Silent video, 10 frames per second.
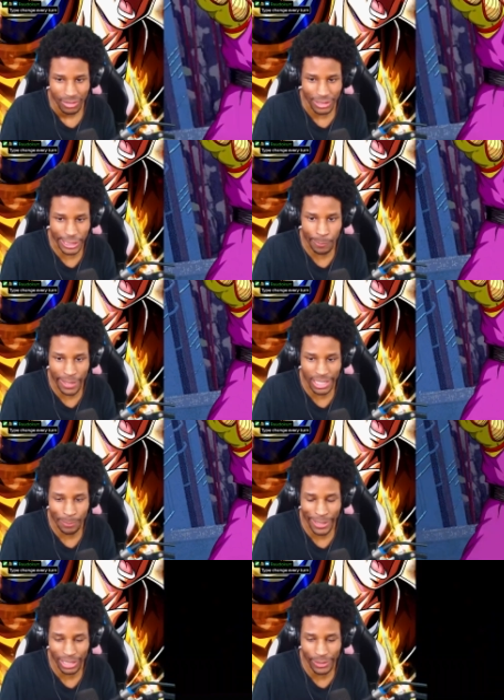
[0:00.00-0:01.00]
Just because
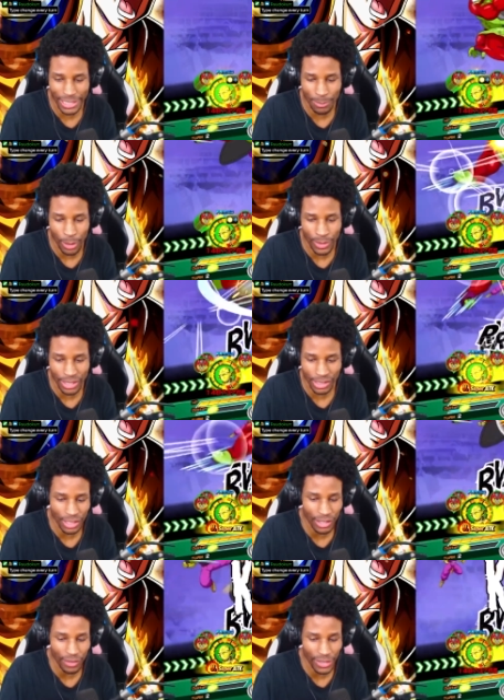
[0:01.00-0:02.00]
Piccolo has a bonus in
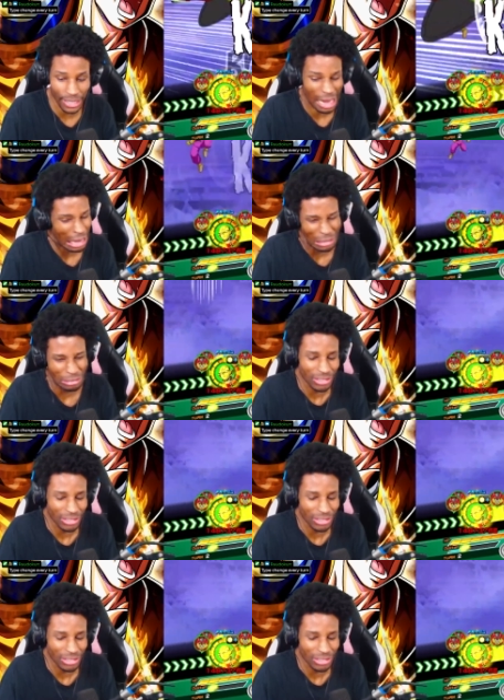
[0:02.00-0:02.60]
the event. I don't